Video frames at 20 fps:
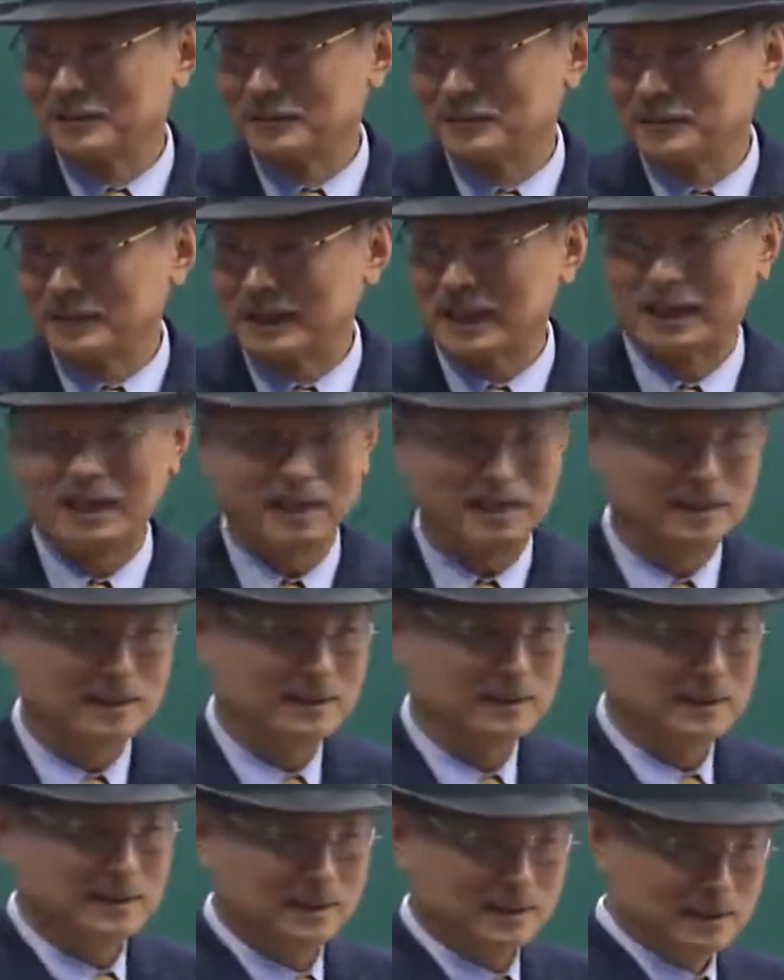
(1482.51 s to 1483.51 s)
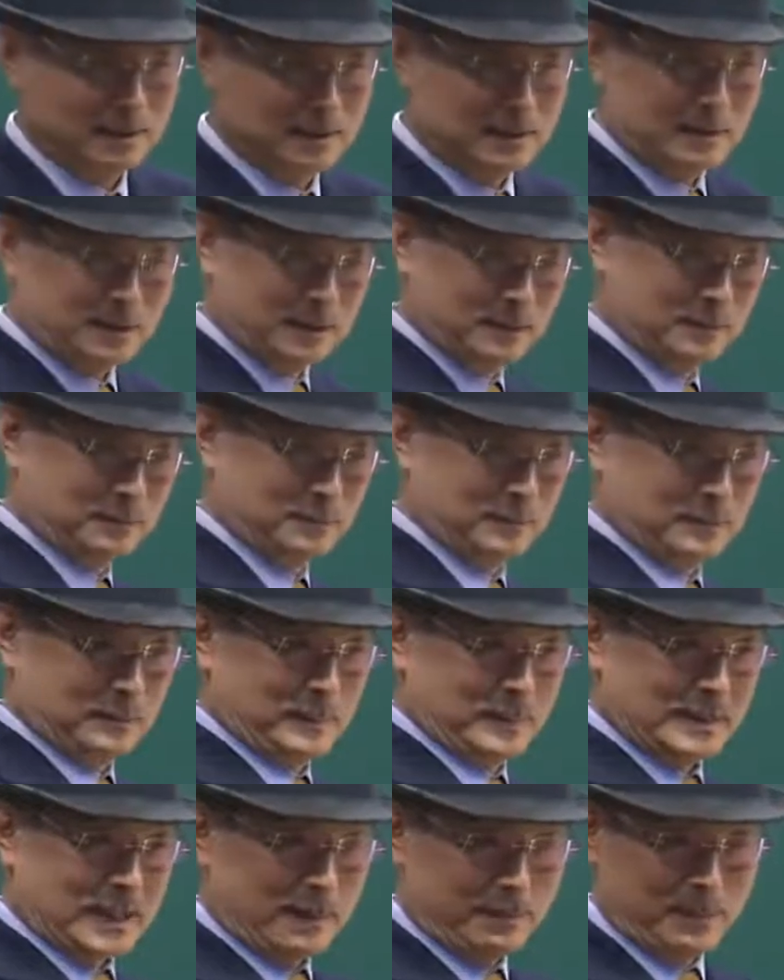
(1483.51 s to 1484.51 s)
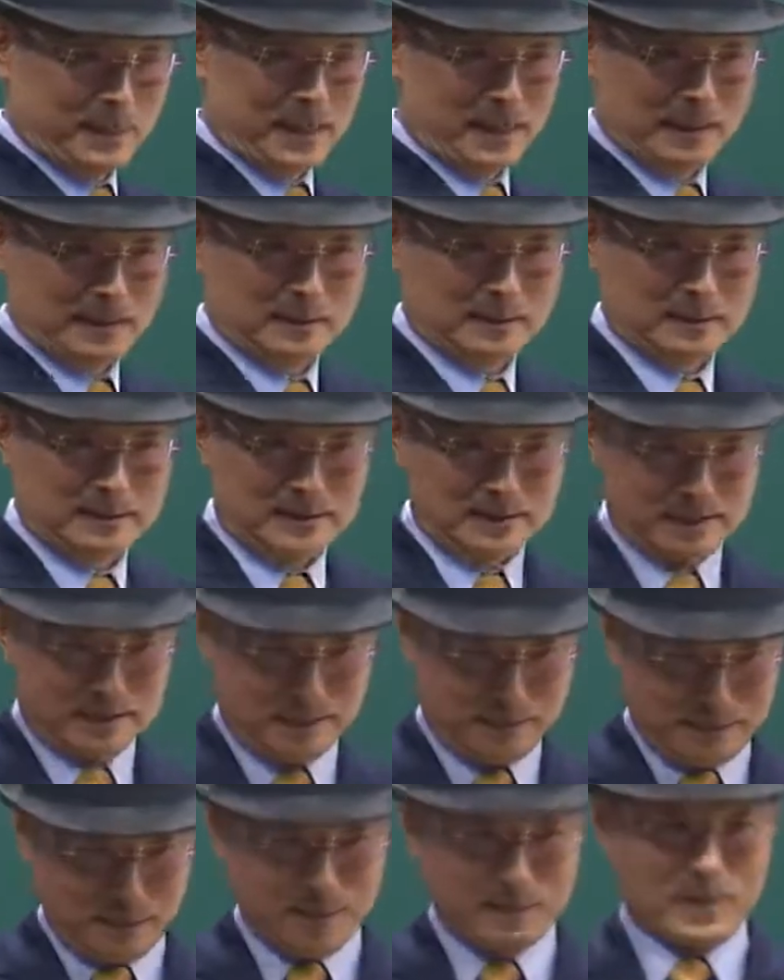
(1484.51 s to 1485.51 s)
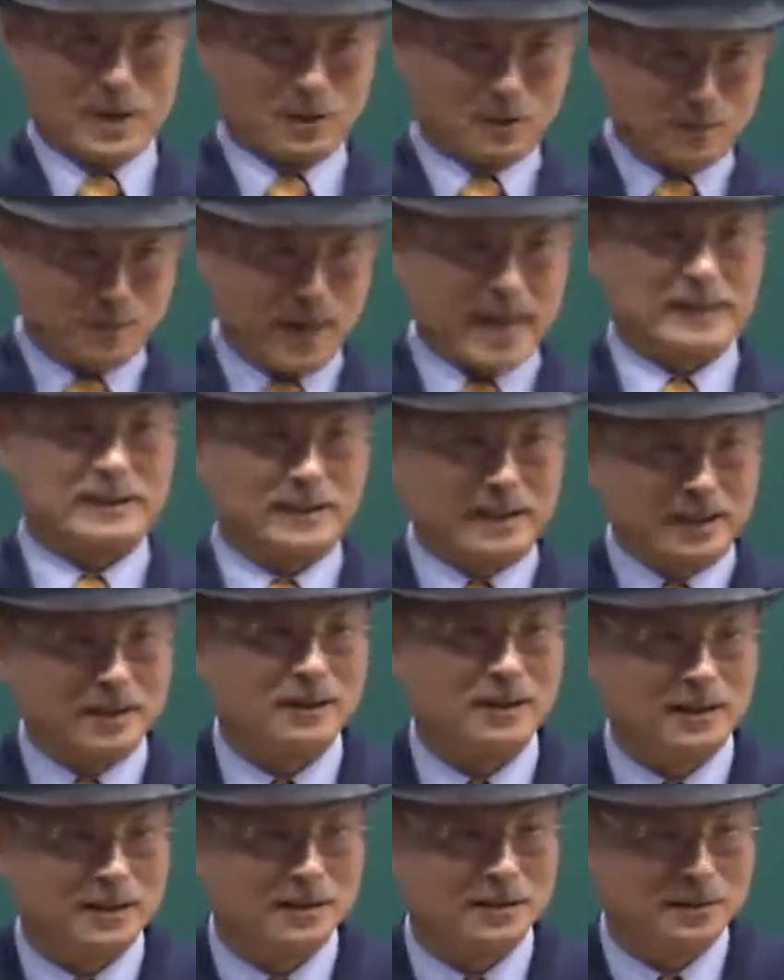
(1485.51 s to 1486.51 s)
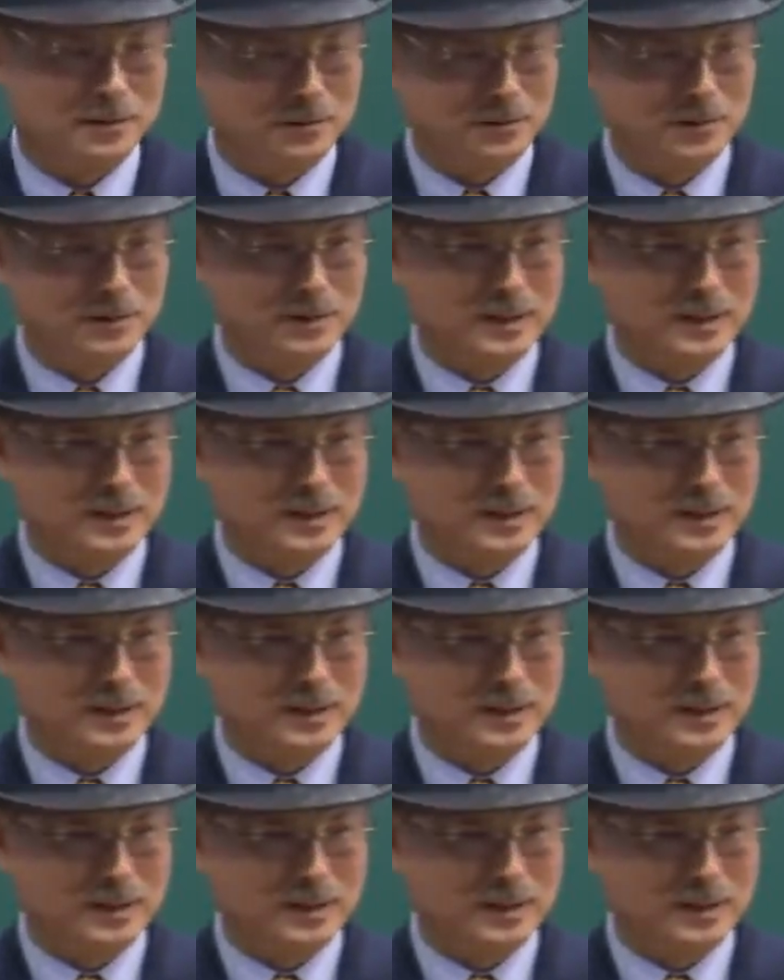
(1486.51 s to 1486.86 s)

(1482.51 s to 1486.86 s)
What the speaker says: Those bank jobs make $3,000 to $7,000 monthly.